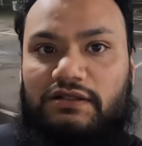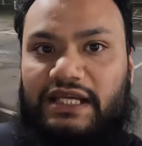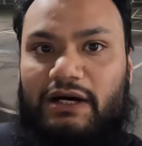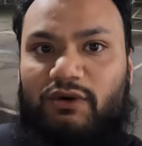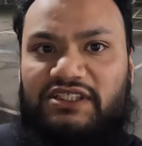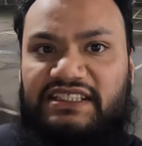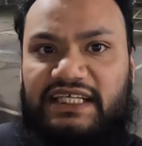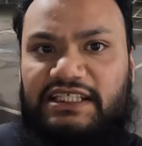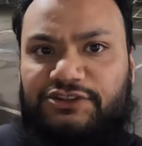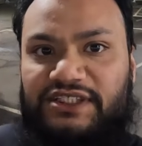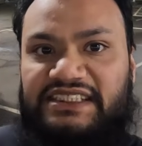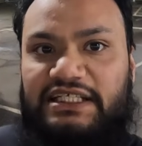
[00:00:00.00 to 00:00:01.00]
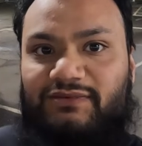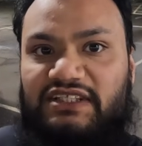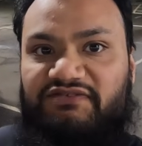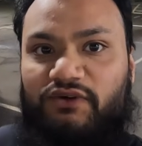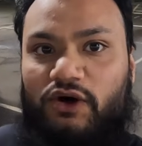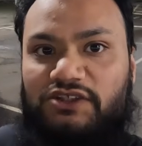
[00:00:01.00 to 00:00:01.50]
Now what's interesting with the
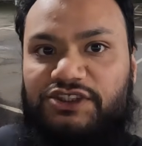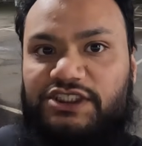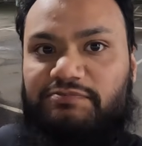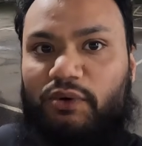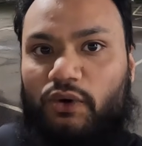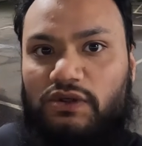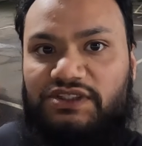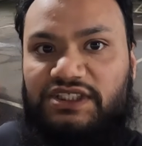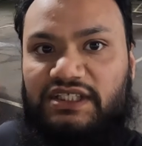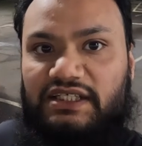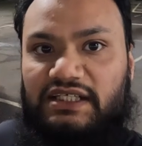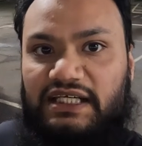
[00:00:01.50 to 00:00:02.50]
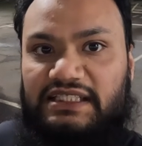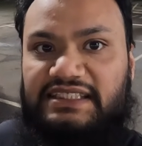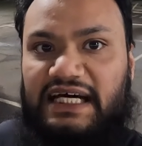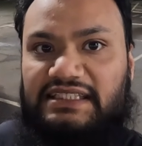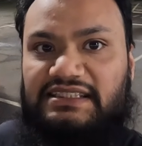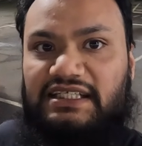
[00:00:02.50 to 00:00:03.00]
400 Sport is
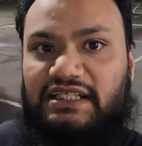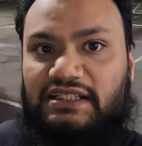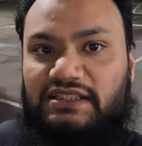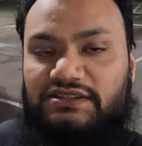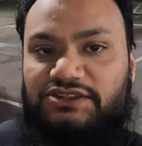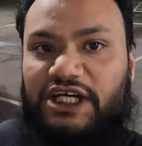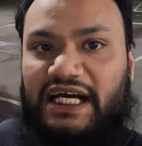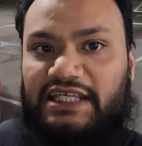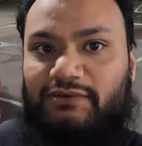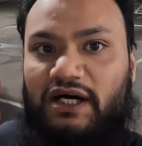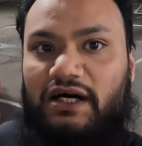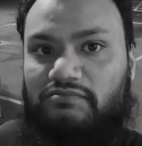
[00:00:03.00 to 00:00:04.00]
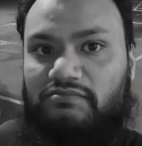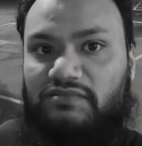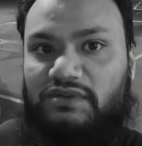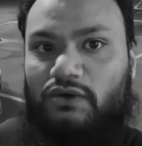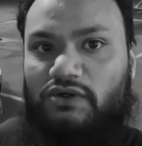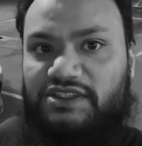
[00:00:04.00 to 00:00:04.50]
that Jaguar
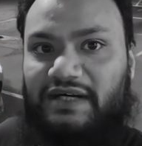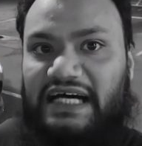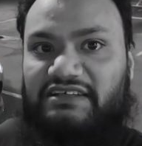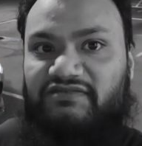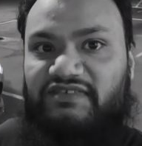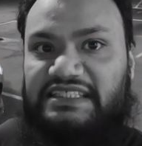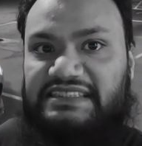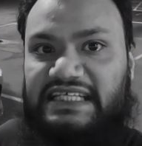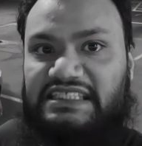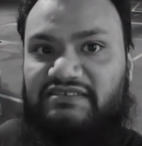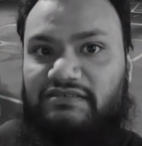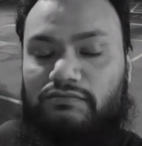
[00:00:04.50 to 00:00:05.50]
also had V6